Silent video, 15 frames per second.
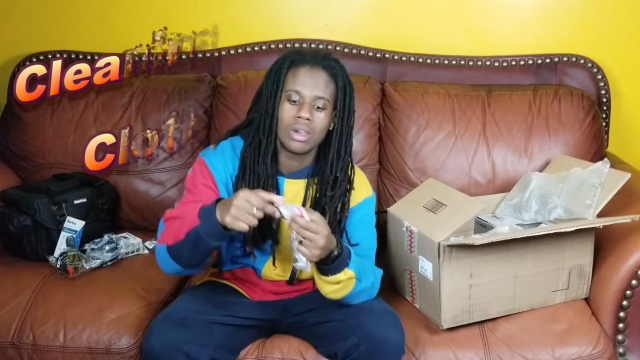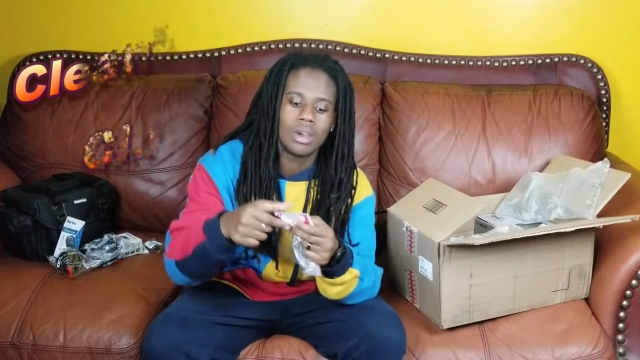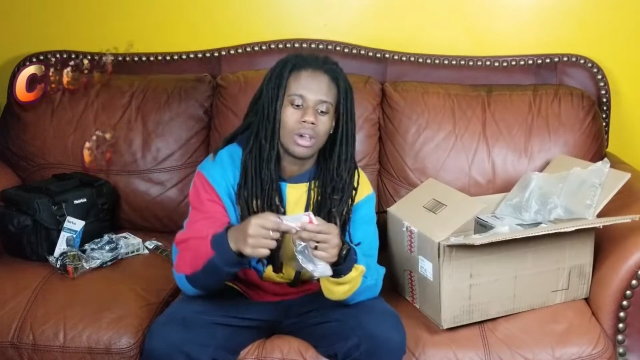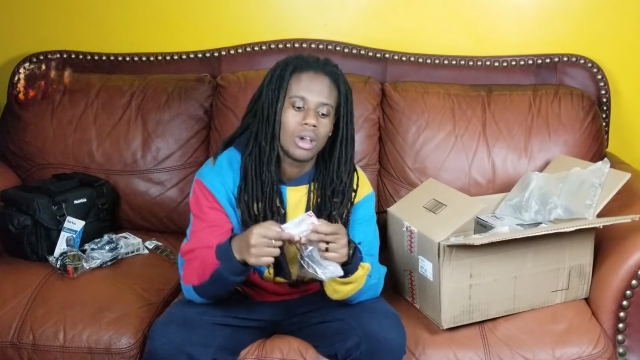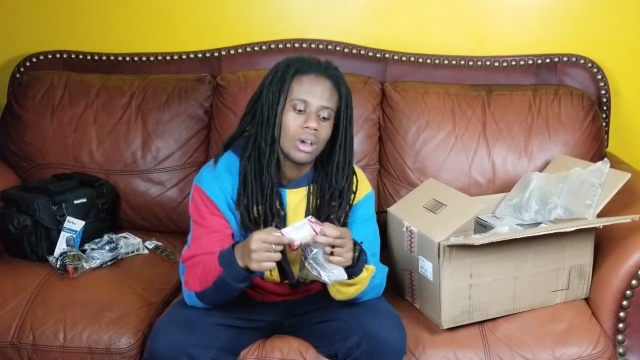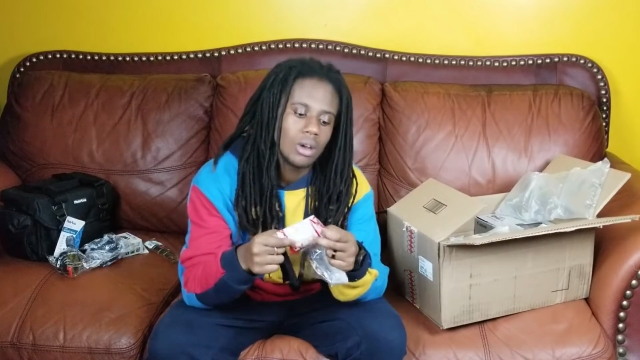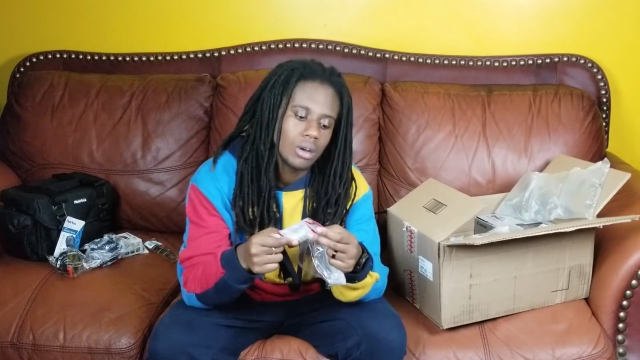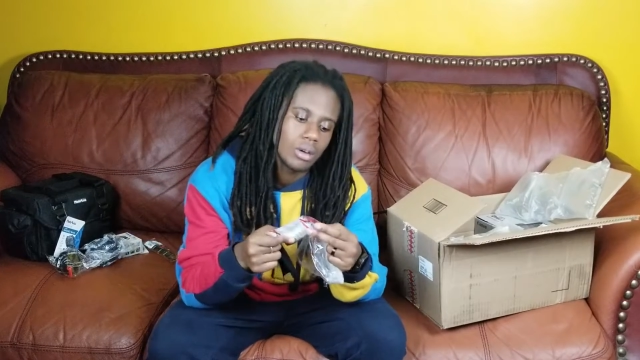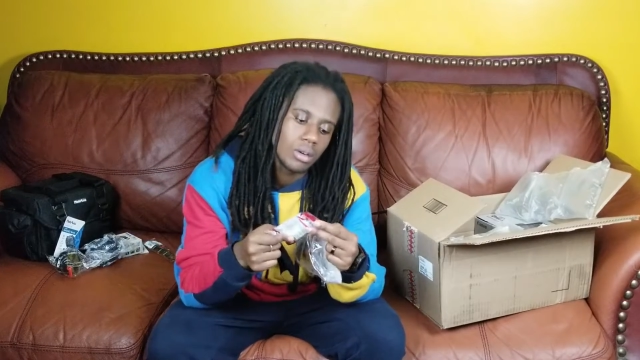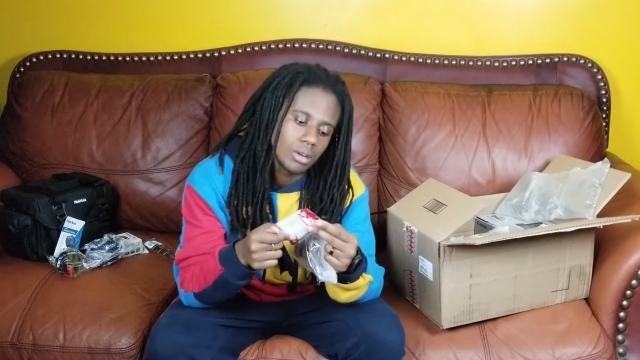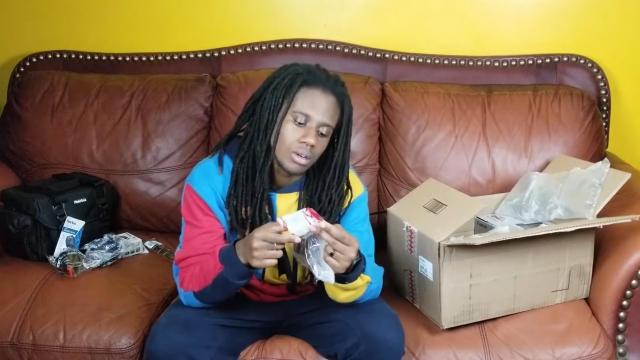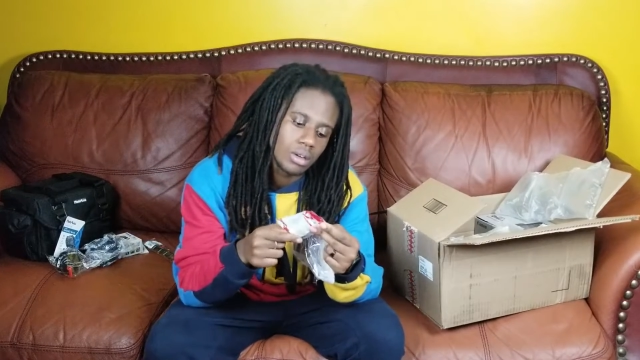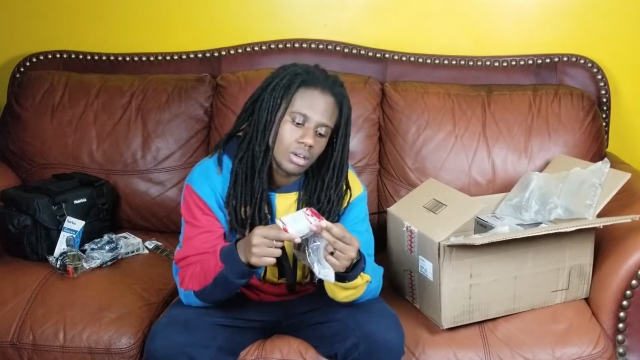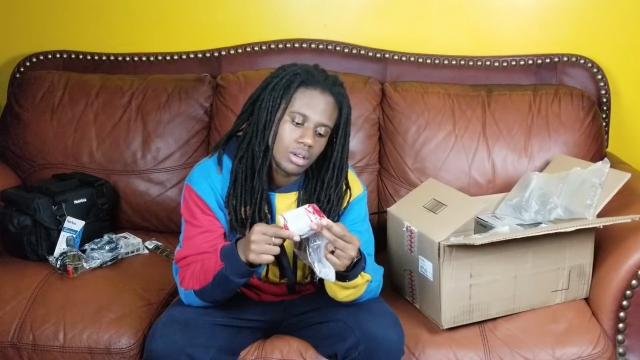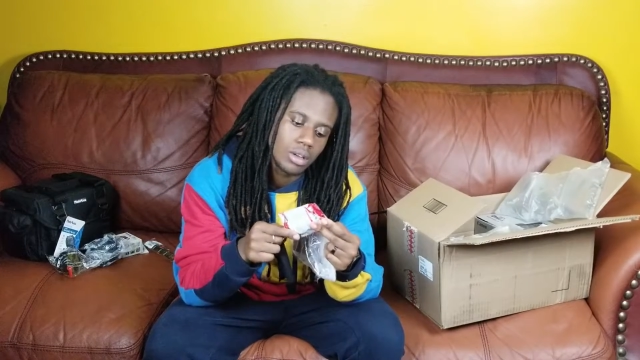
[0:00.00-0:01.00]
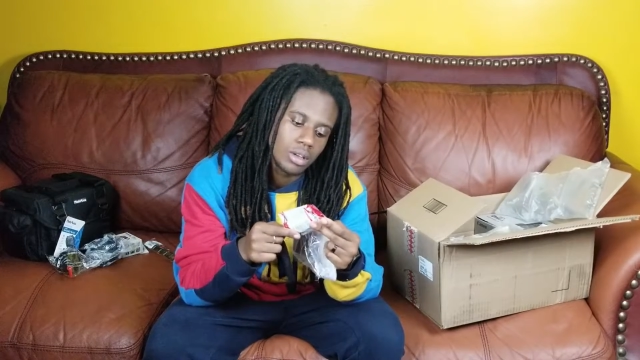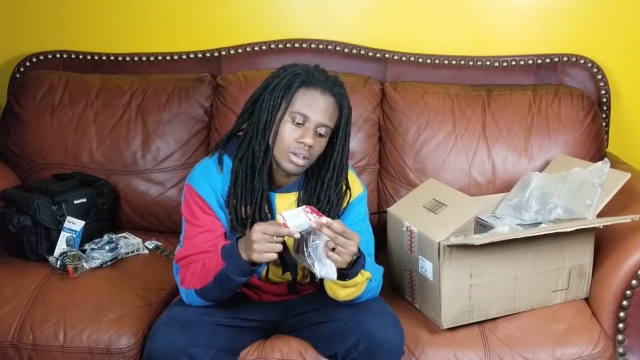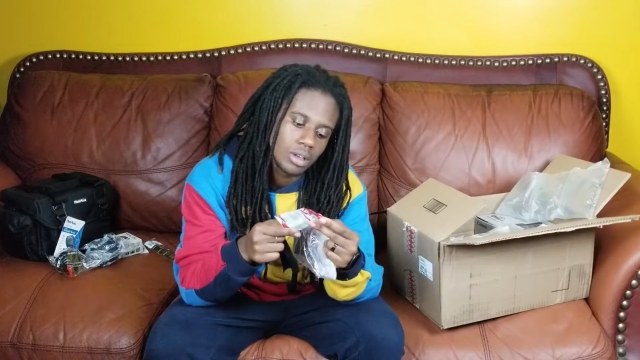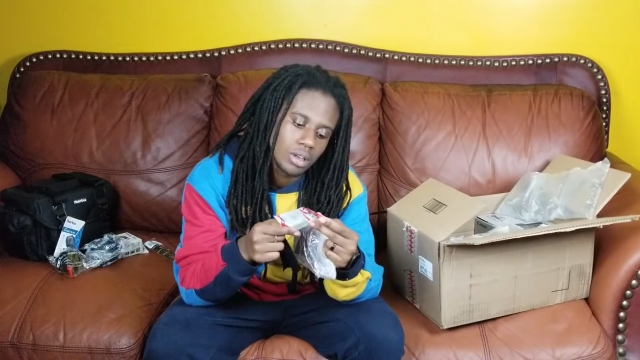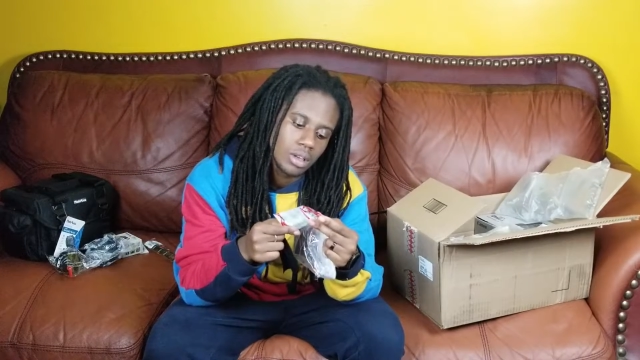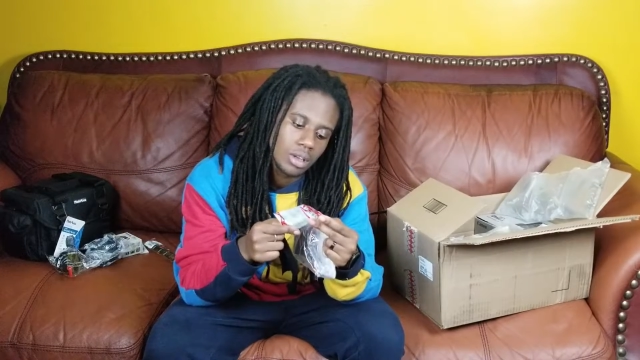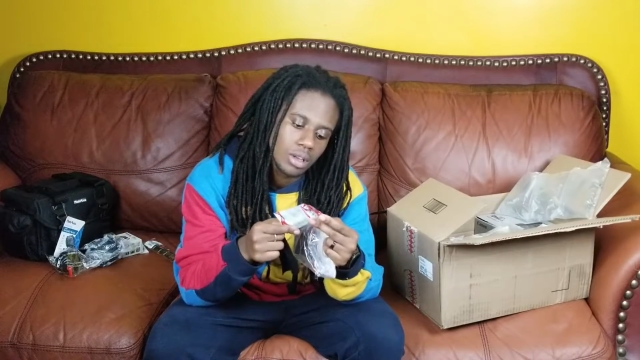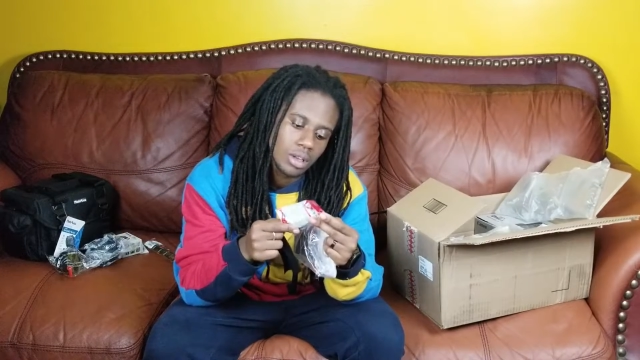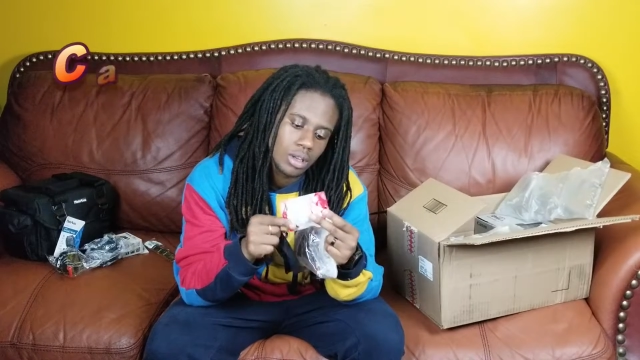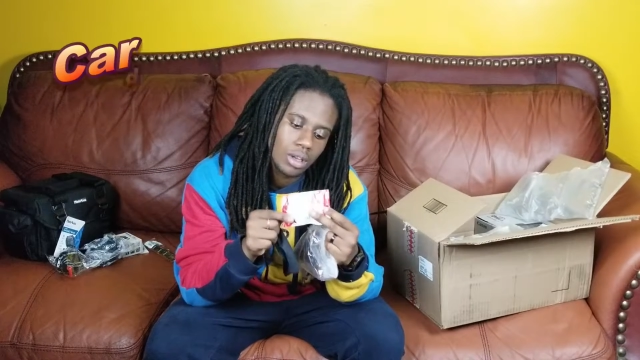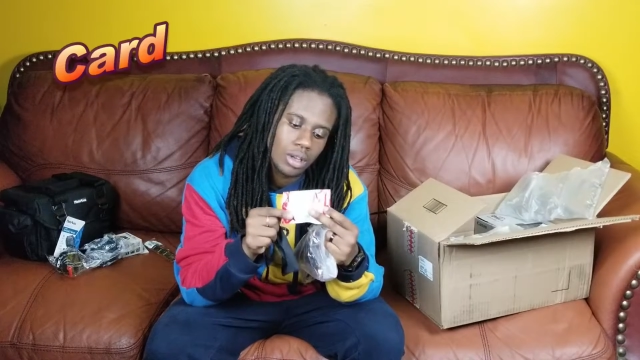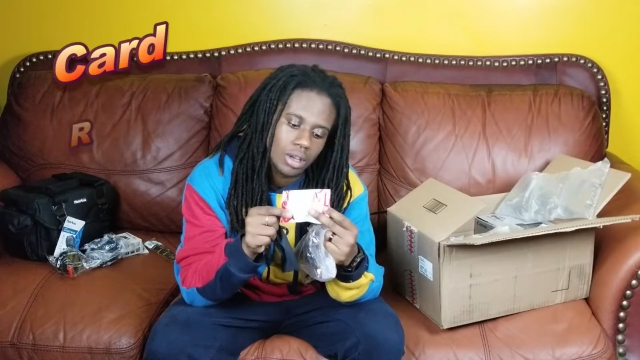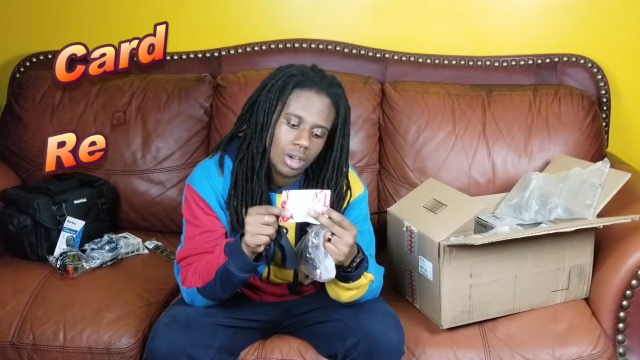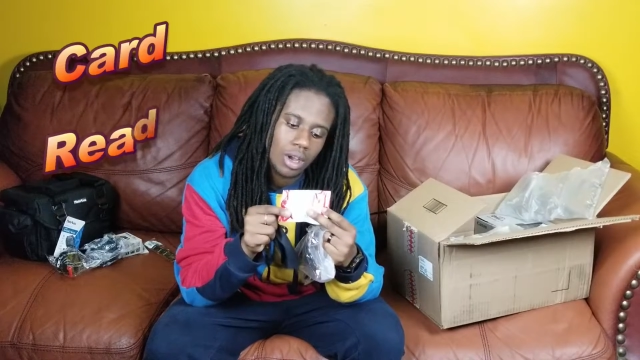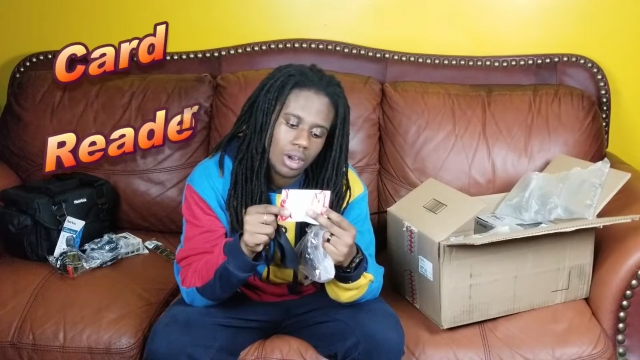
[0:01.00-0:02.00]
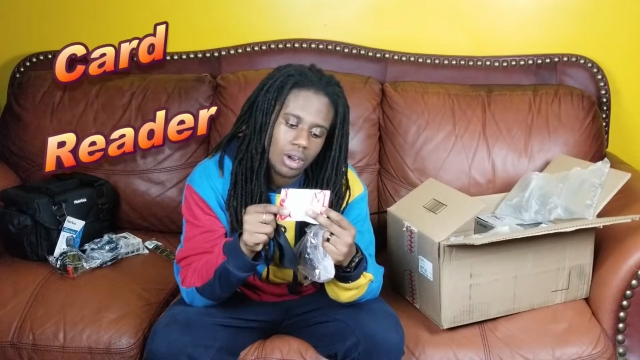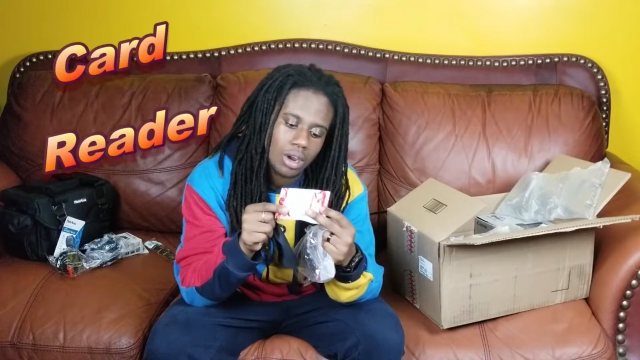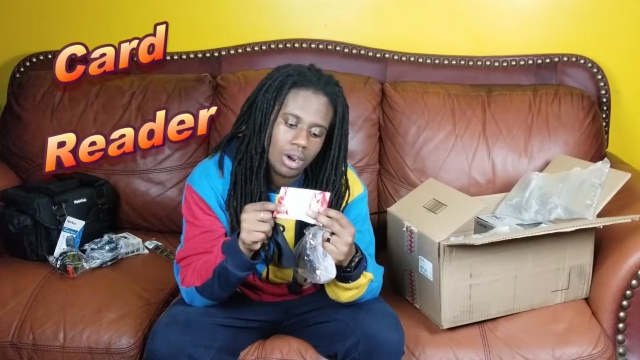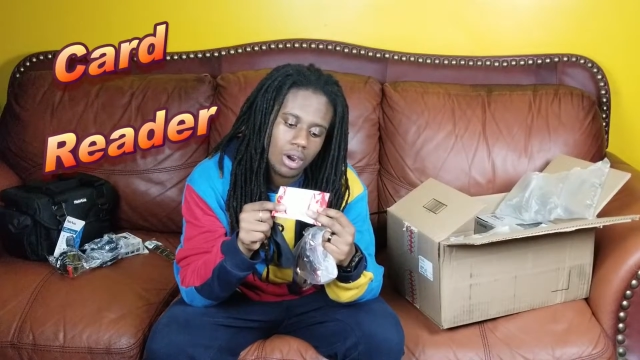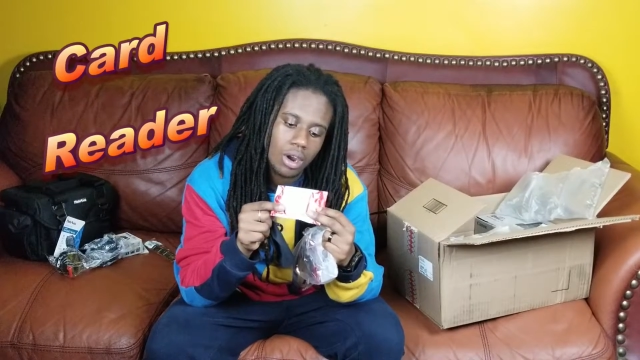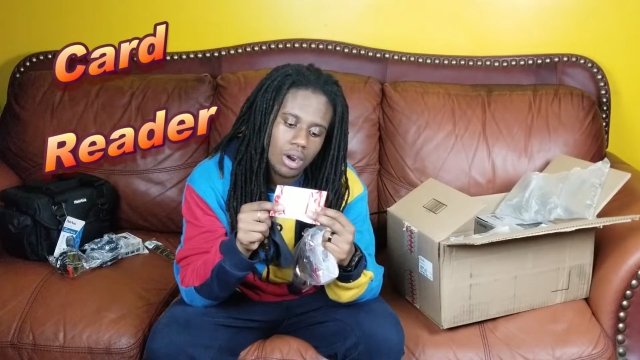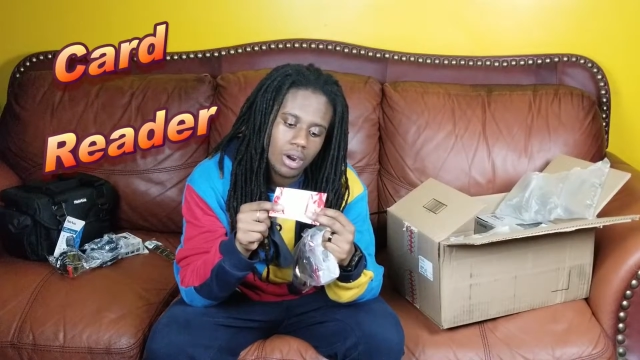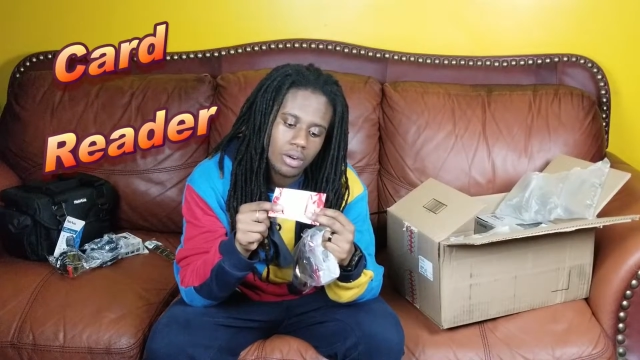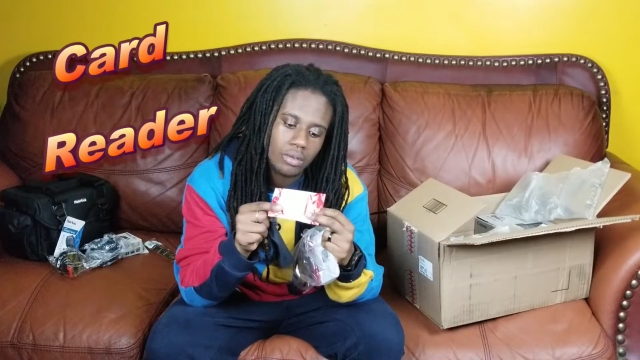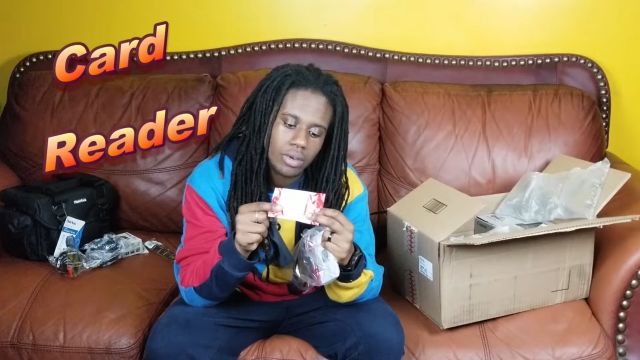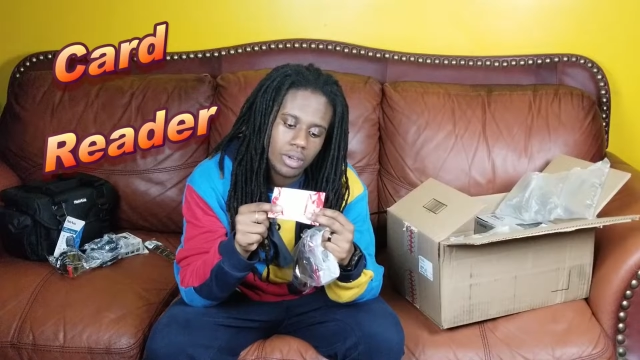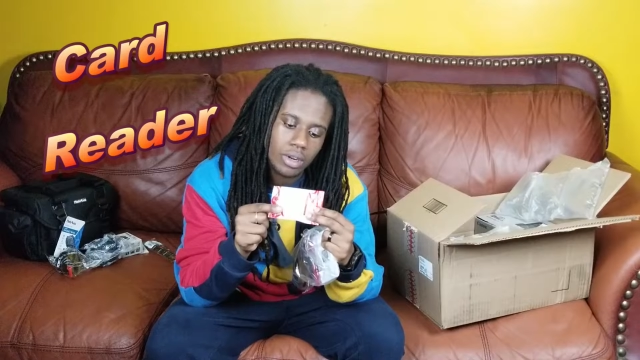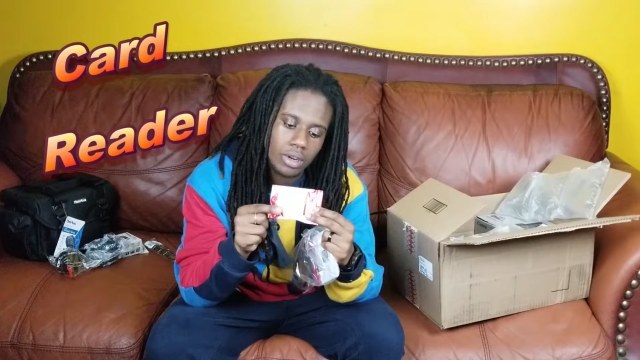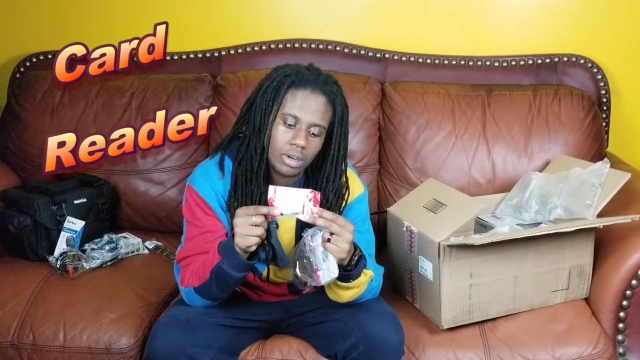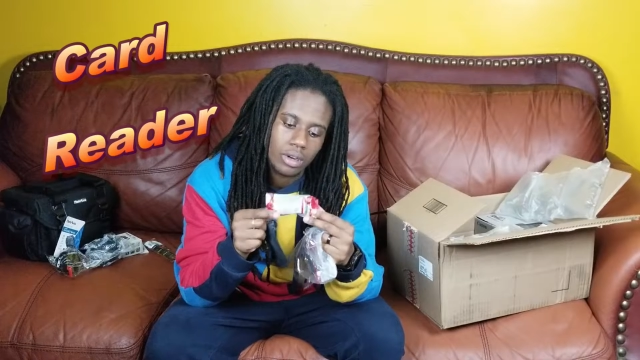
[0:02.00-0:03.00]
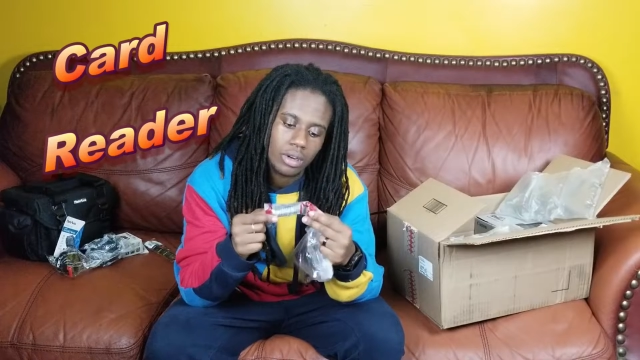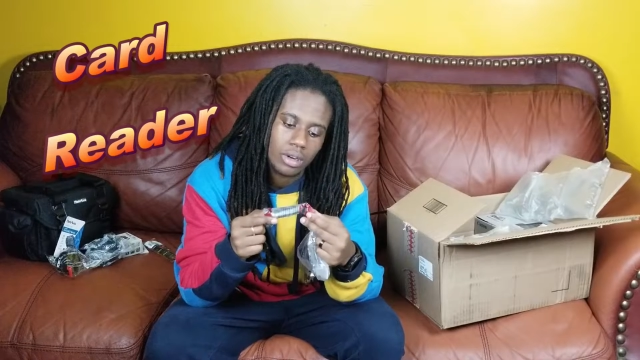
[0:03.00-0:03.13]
Oh, a card reader.